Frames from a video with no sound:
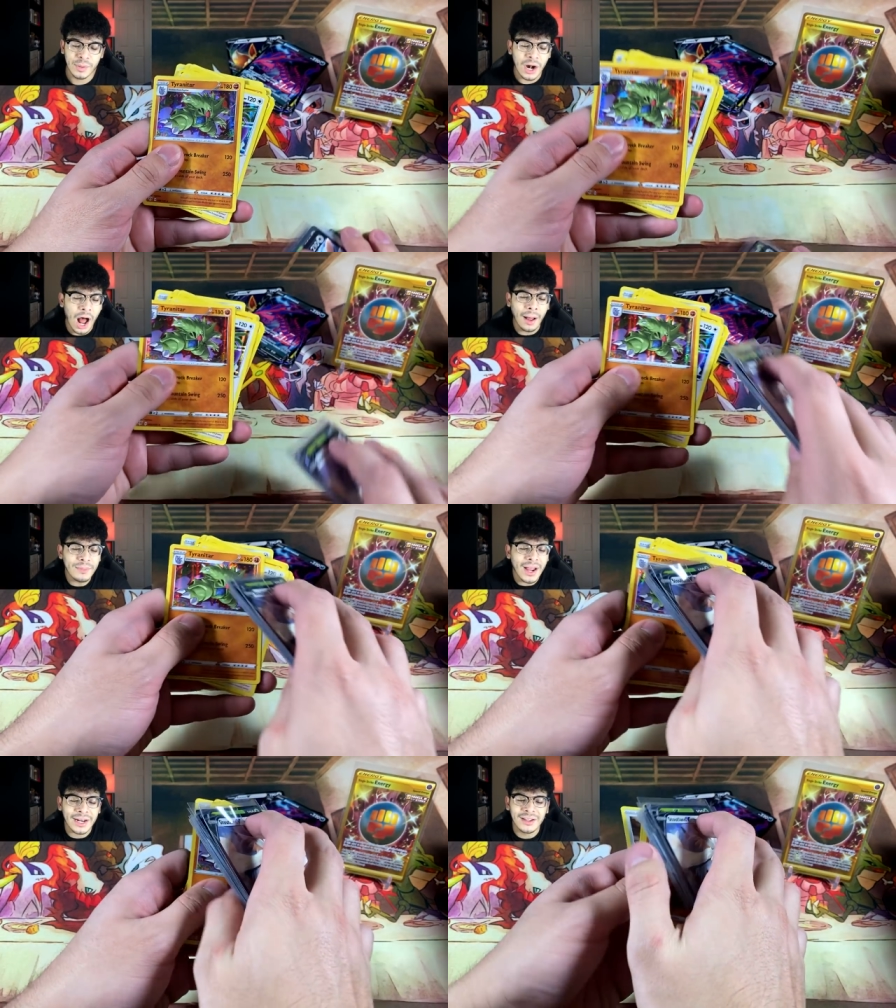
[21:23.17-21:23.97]
But I'm
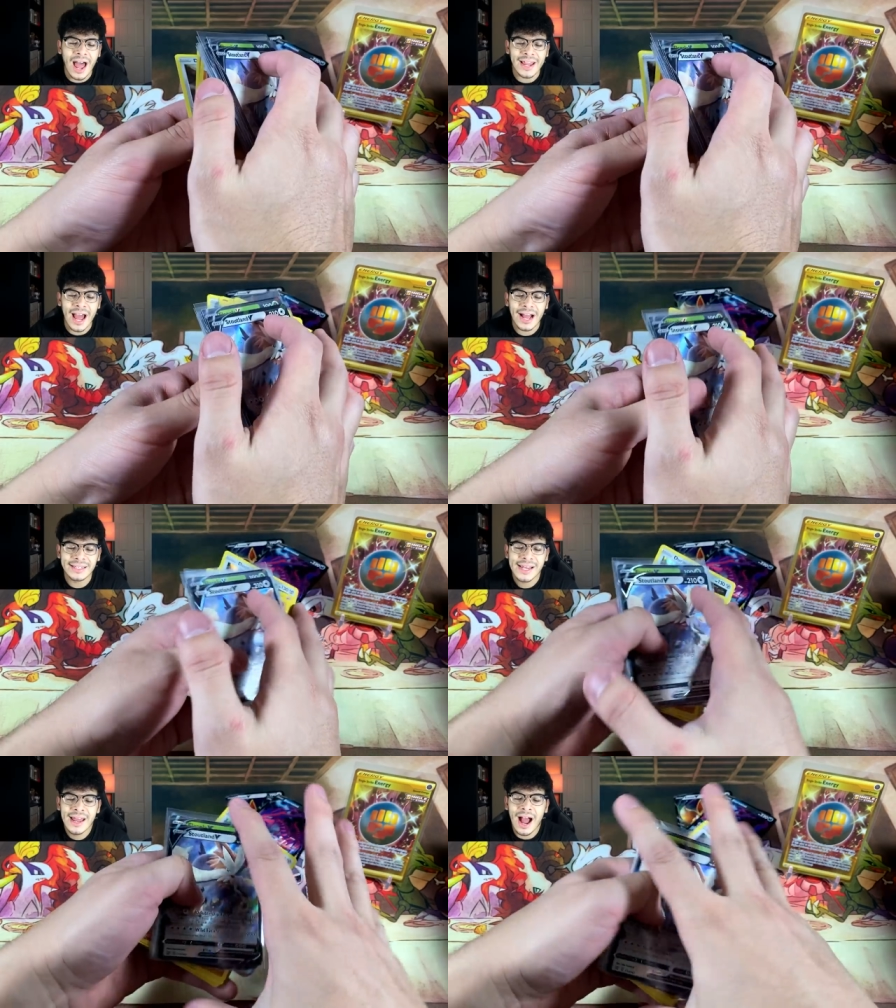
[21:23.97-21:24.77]
not gonna lie,
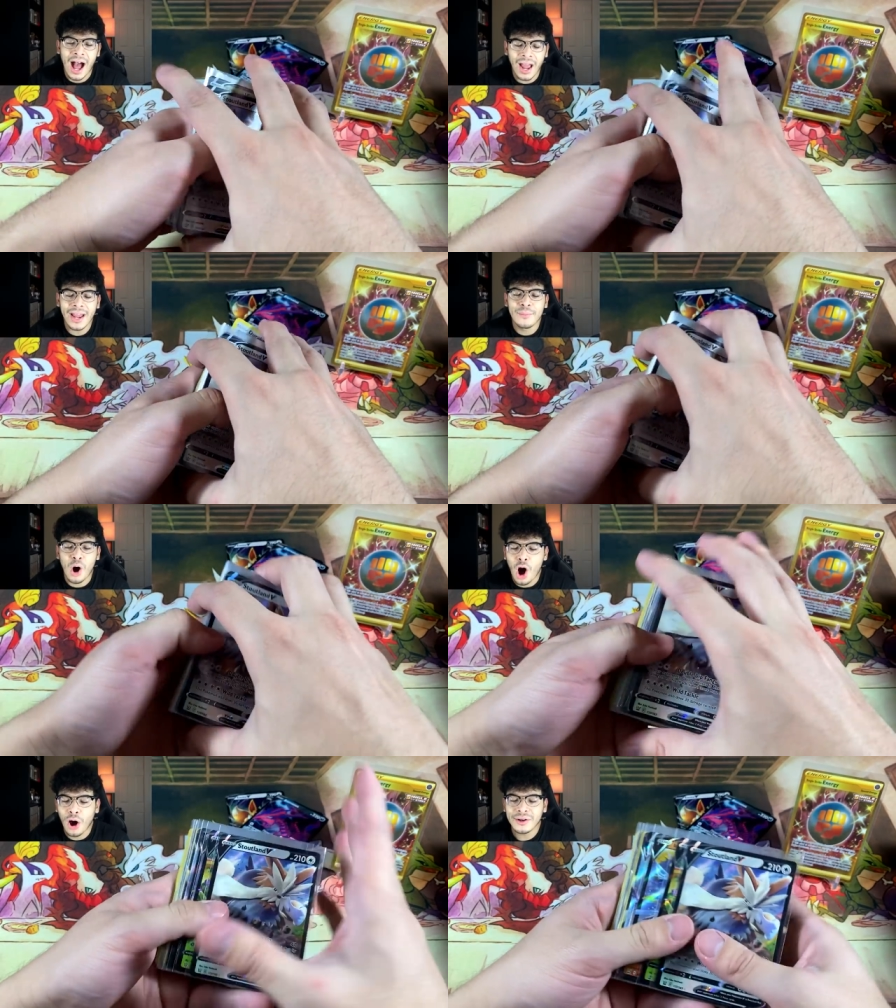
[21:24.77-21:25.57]
guys, I am
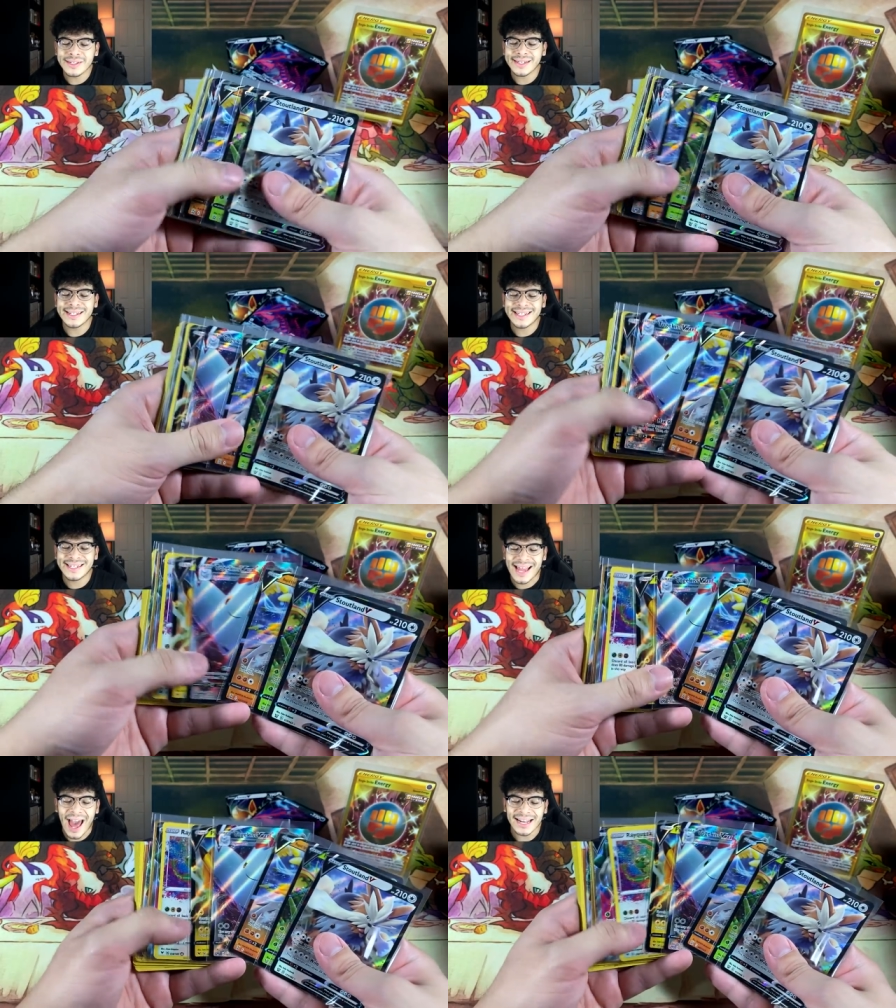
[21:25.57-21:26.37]
honestly
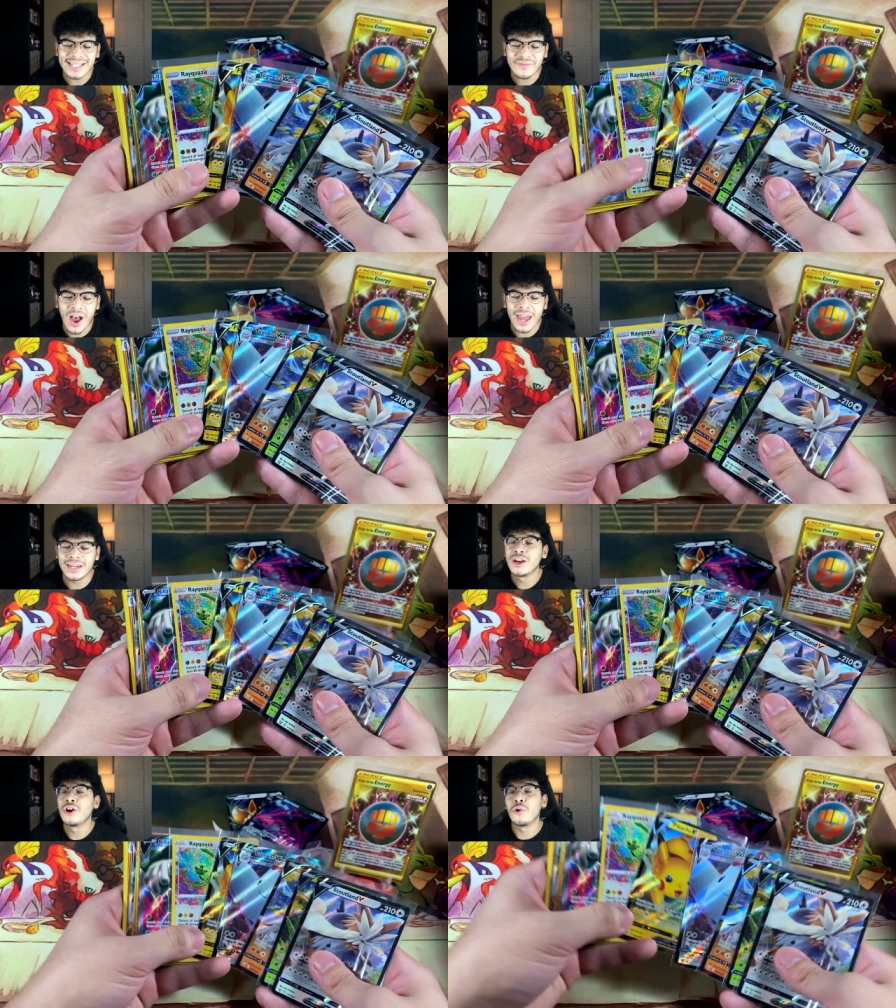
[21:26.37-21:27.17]

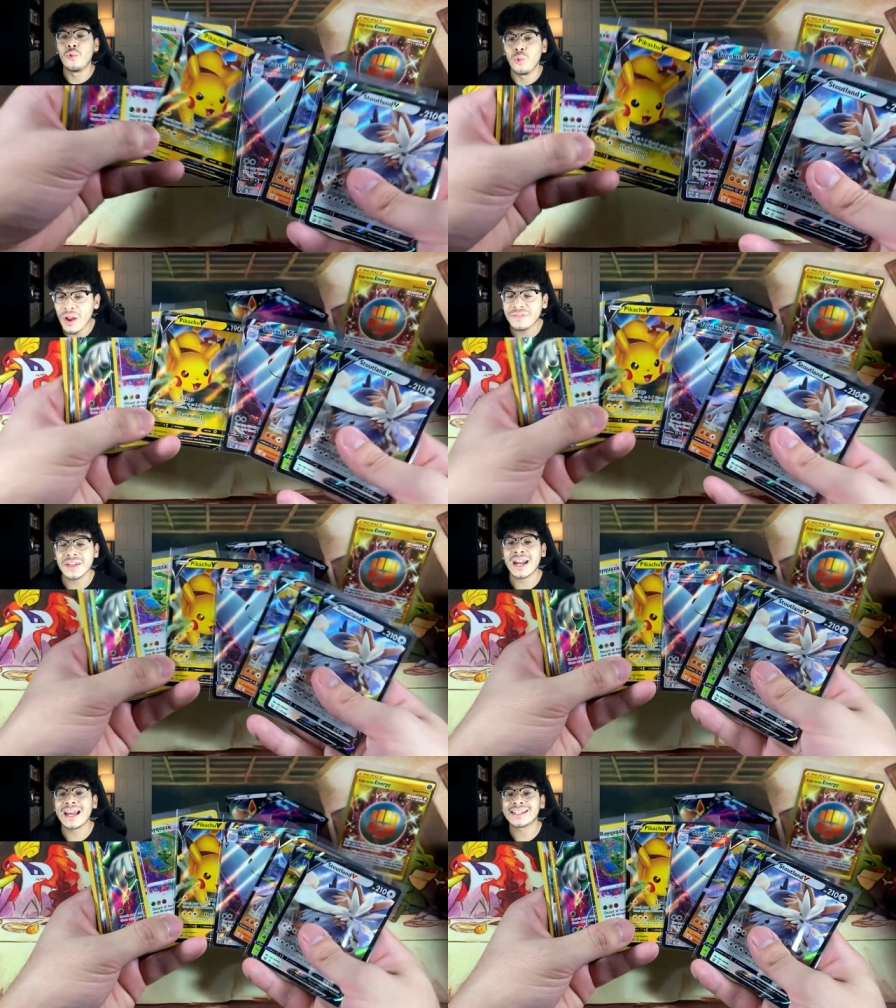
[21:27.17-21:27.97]
satisfied with
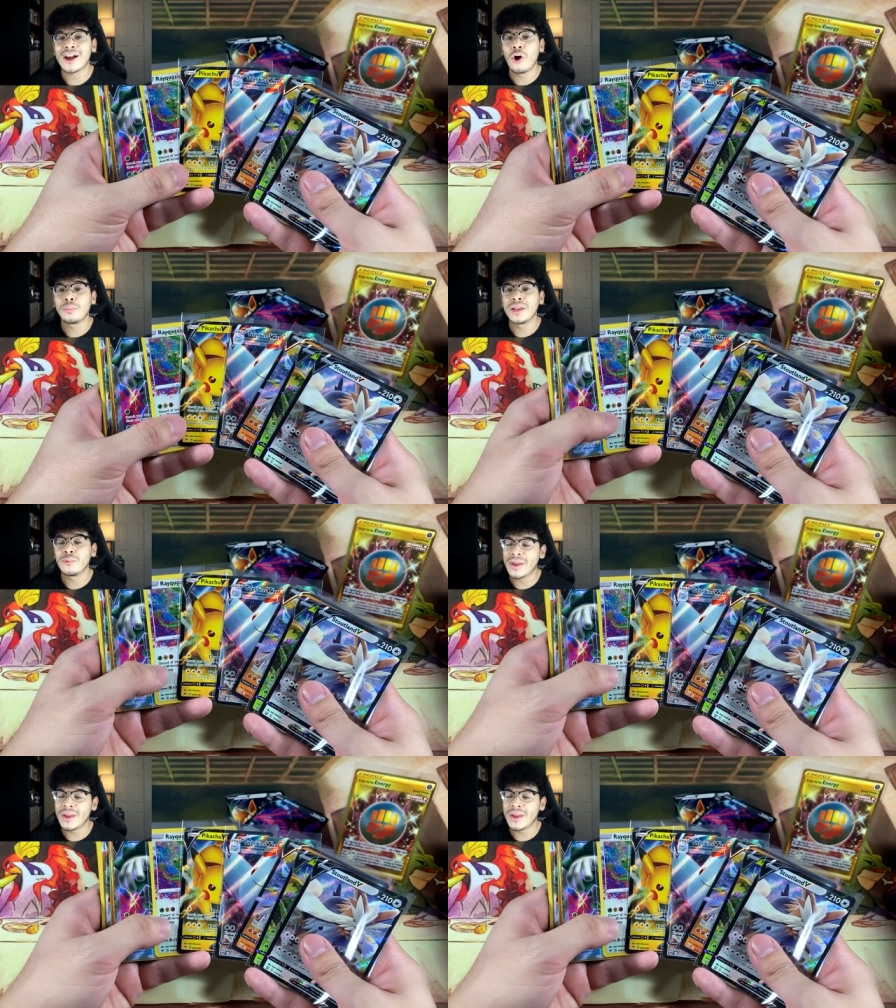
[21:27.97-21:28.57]
today's opening.